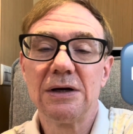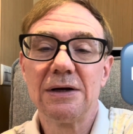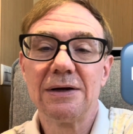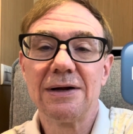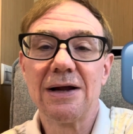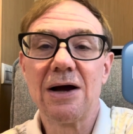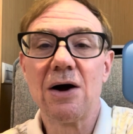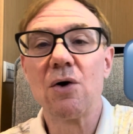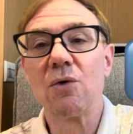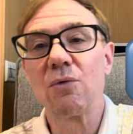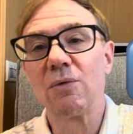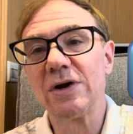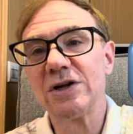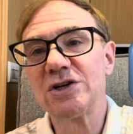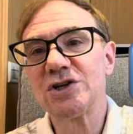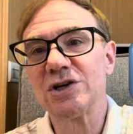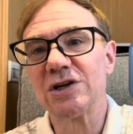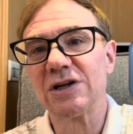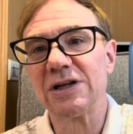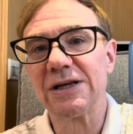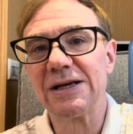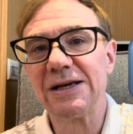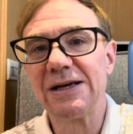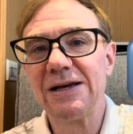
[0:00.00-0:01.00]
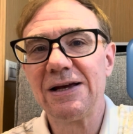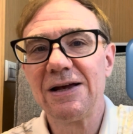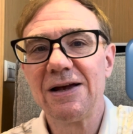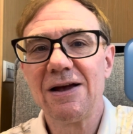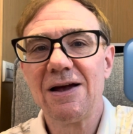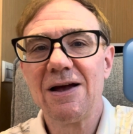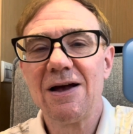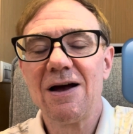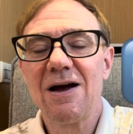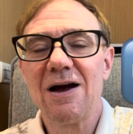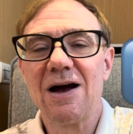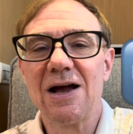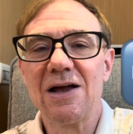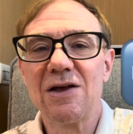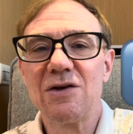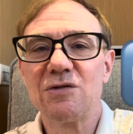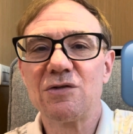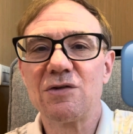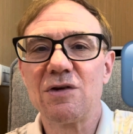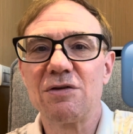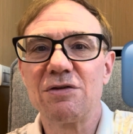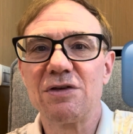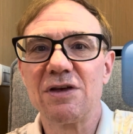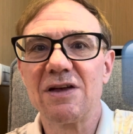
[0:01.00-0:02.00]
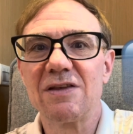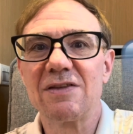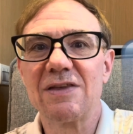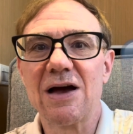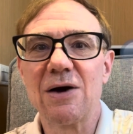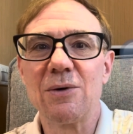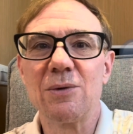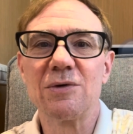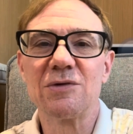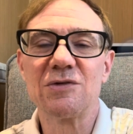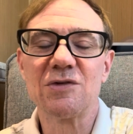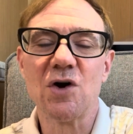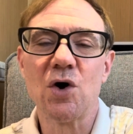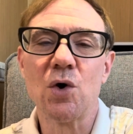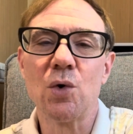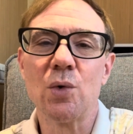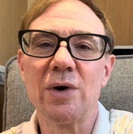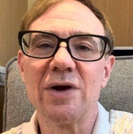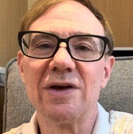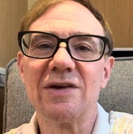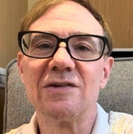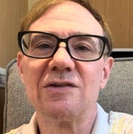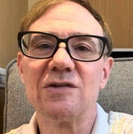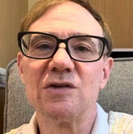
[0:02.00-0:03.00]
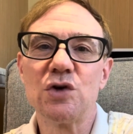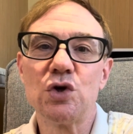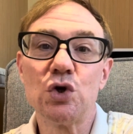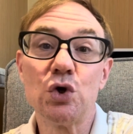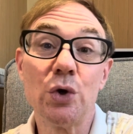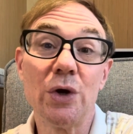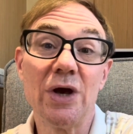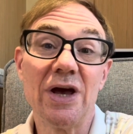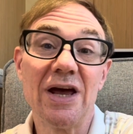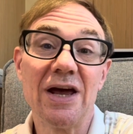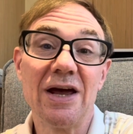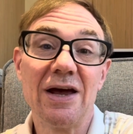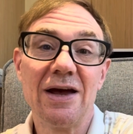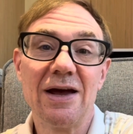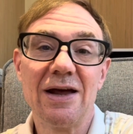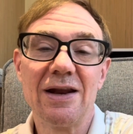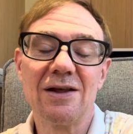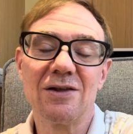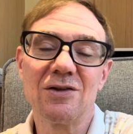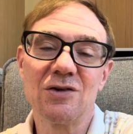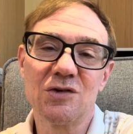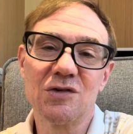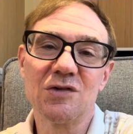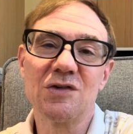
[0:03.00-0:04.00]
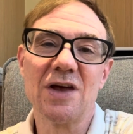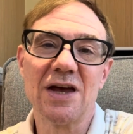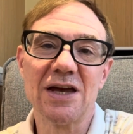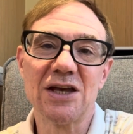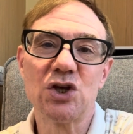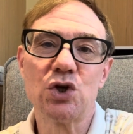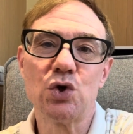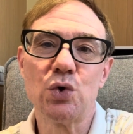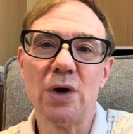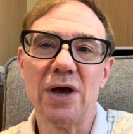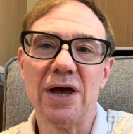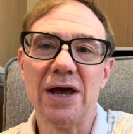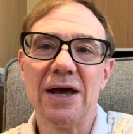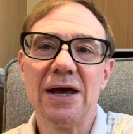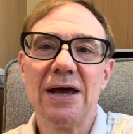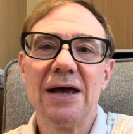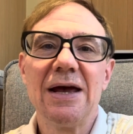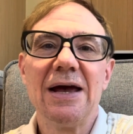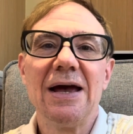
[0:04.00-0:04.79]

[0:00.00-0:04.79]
Now, originally, I used to think that was always yue, and it looks like yue.